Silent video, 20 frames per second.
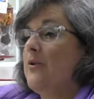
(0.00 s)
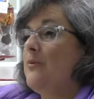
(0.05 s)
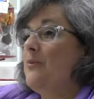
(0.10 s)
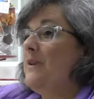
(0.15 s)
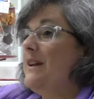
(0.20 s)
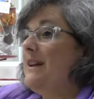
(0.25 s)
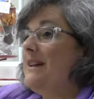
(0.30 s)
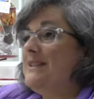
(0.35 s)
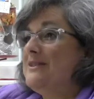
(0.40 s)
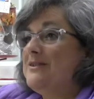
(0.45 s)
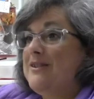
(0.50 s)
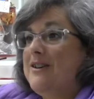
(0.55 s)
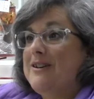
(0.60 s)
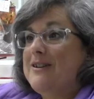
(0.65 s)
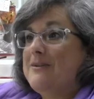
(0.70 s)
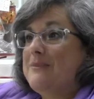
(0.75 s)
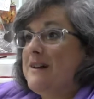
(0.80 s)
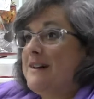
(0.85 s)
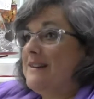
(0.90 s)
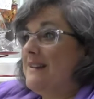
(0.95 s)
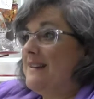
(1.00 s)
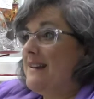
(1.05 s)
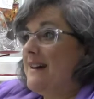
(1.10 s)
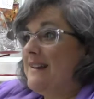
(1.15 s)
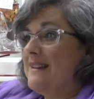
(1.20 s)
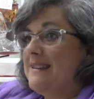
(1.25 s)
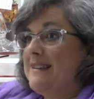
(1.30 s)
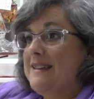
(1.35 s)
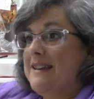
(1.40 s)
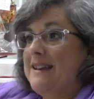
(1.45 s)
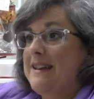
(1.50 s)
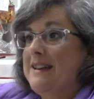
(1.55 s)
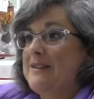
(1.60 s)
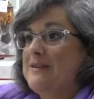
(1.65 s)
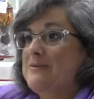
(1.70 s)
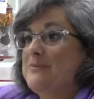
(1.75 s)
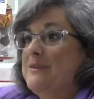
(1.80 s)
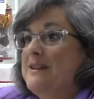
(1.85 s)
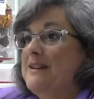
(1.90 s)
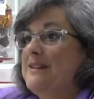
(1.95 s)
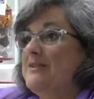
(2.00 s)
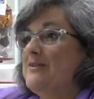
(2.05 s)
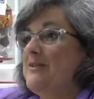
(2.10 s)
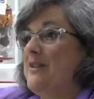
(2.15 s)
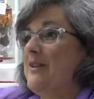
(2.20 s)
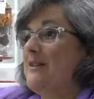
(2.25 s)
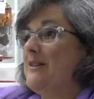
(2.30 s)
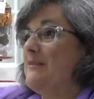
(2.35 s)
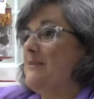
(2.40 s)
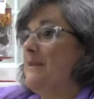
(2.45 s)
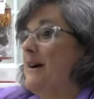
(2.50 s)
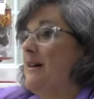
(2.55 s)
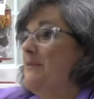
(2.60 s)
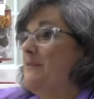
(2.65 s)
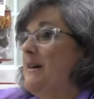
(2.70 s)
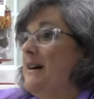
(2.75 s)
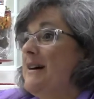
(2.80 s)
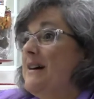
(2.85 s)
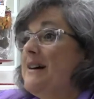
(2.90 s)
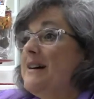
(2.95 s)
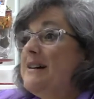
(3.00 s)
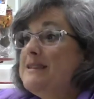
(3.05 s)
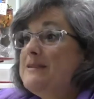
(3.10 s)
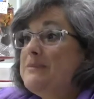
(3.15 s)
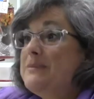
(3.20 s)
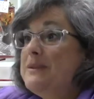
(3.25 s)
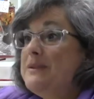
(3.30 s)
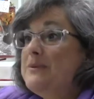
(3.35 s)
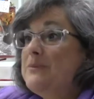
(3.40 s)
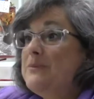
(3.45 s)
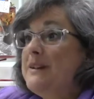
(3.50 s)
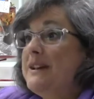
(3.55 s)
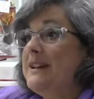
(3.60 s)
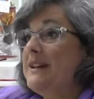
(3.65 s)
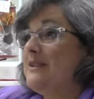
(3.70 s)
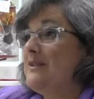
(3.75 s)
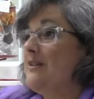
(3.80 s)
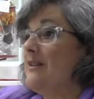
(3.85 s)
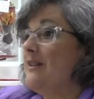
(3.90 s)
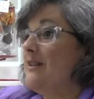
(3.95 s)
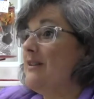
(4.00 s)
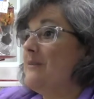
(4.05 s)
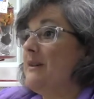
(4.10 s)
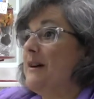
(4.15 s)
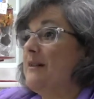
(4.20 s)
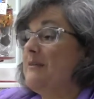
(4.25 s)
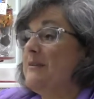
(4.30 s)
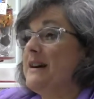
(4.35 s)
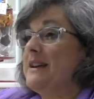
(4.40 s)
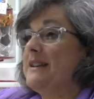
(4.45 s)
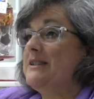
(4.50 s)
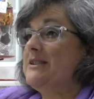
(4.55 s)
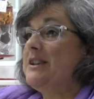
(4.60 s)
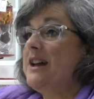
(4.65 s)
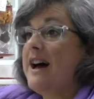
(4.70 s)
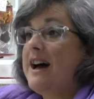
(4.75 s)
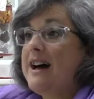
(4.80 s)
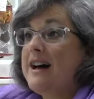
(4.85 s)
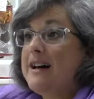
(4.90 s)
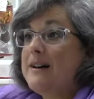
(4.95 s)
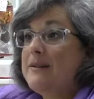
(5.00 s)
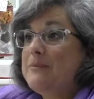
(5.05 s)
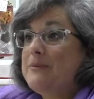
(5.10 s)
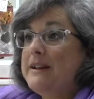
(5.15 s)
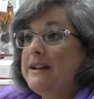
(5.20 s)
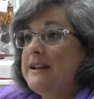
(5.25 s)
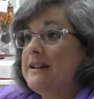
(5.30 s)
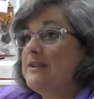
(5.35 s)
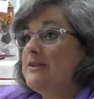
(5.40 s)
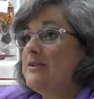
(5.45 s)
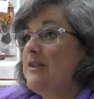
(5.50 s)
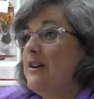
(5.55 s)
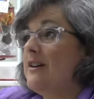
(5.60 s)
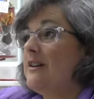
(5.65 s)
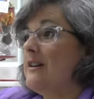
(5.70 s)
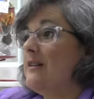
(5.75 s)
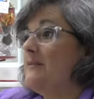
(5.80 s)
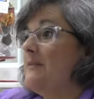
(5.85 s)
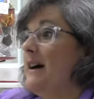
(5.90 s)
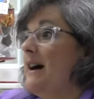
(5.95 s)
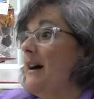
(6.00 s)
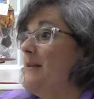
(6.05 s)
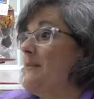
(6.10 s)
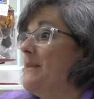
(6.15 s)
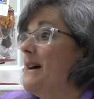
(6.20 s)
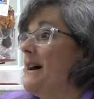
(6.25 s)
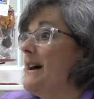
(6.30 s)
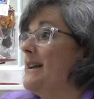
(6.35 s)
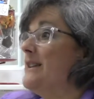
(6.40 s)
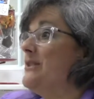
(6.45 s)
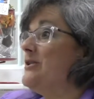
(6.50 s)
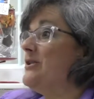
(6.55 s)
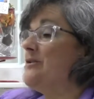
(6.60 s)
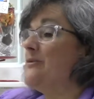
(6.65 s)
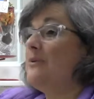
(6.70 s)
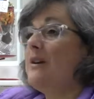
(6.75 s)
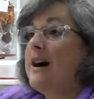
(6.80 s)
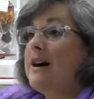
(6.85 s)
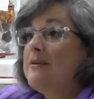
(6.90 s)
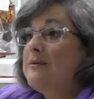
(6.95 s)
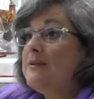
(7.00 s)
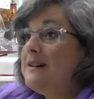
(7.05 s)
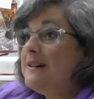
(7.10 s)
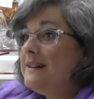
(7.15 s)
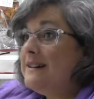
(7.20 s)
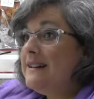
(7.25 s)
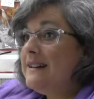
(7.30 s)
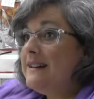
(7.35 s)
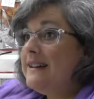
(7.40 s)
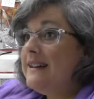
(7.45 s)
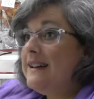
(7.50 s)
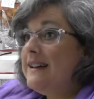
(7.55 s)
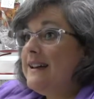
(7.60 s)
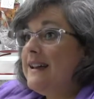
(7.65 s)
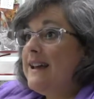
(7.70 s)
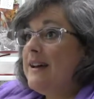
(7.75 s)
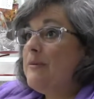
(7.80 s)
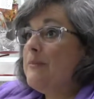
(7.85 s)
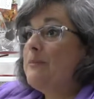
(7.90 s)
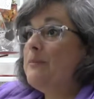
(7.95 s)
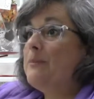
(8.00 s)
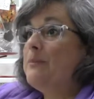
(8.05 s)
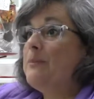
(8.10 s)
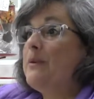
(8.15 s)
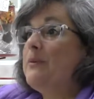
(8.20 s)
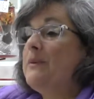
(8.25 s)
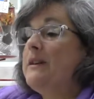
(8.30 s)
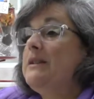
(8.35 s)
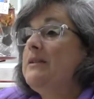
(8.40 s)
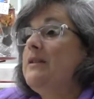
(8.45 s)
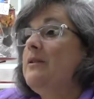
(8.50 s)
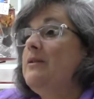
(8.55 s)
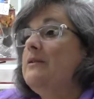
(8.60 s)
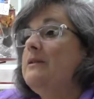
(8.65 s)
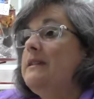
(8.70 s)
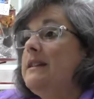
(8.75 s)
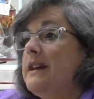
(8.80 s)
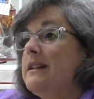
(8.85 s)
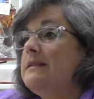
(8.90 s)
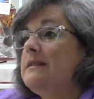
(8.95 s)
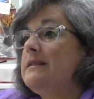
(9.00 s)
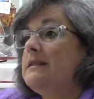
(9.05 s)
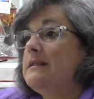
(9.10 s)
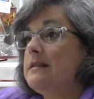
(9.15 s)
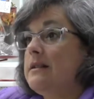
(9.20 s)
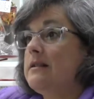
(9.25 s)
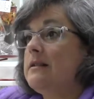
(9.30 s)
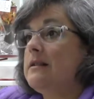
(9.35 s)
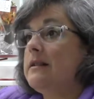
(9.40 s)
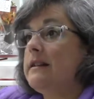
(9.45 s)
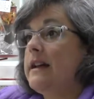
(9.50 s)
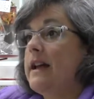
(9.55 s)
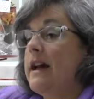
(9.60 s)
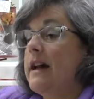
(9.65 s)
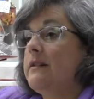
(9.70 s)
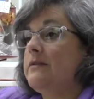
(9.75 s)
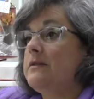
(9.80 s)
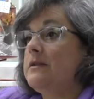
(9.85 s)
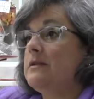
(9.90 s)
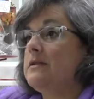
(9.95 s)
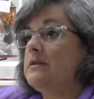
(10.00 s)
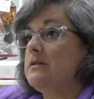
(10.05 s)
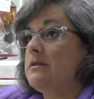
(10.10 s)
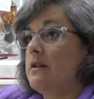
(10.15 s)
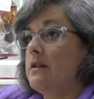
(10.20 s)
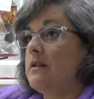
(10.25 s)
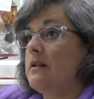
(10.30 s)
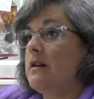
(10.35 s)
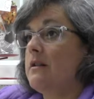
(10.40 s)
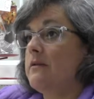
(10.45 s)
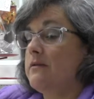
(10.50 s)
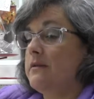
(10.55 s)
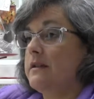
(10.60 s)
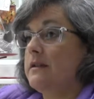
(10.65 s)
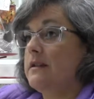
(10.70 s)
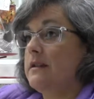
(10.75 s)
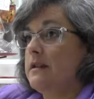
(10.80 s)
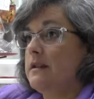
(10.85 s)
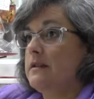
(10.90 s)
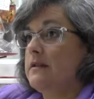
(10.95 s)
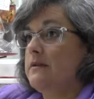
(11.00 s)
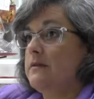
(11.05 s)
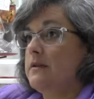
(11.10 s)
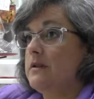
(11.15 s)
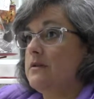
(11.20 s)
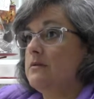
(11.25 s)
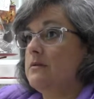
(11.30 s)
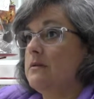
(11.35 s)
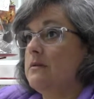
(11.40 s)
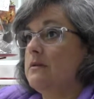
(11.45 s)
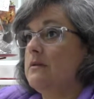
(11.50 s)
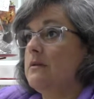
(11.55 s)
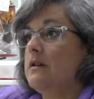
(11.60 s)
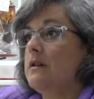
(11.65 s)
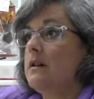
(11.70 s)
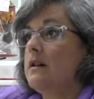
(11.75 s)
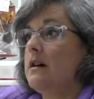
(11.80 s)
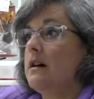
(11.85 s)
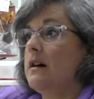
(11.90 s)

We can talk about a lot of things. We can talk about my husband, we can talk about my job, we can talk about my chihuahua, but we don't necessarily have to start off with an individual